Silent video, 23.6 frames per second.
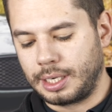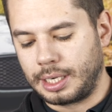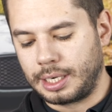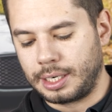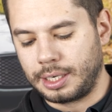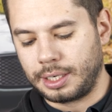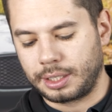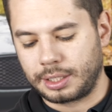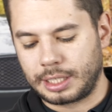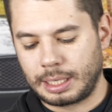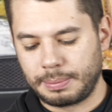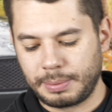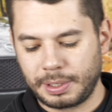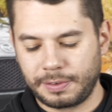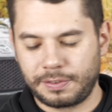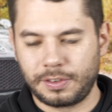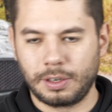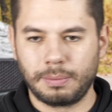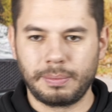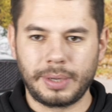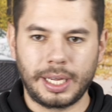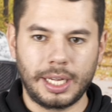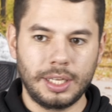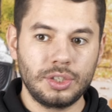are coming
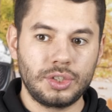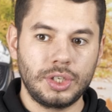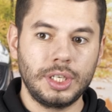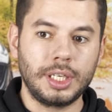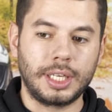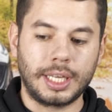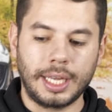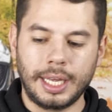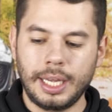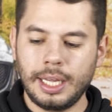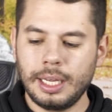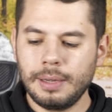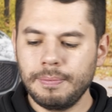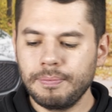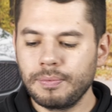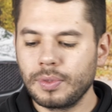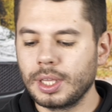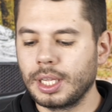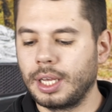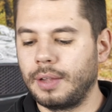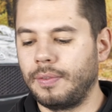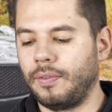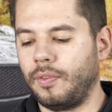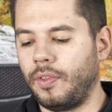from NGK.
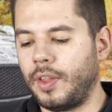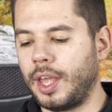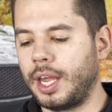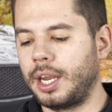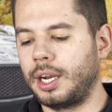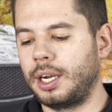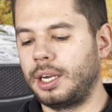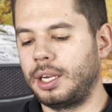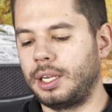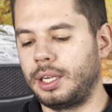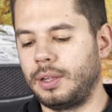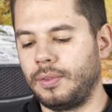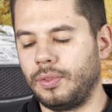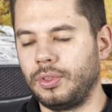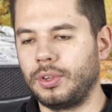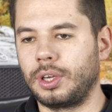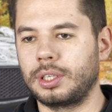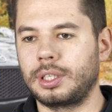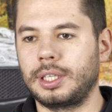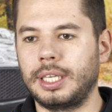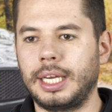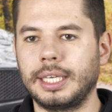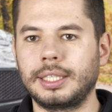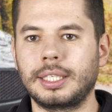They are
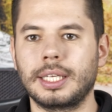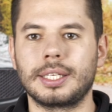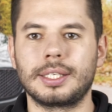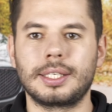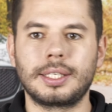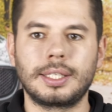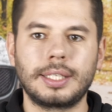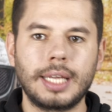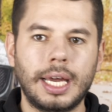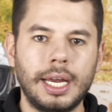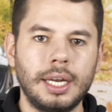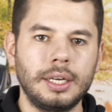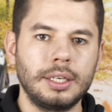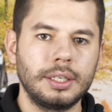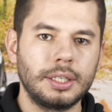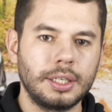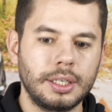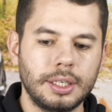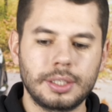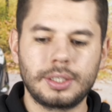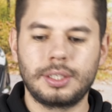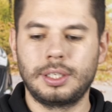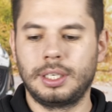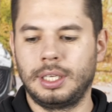not like the
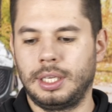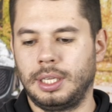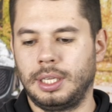standard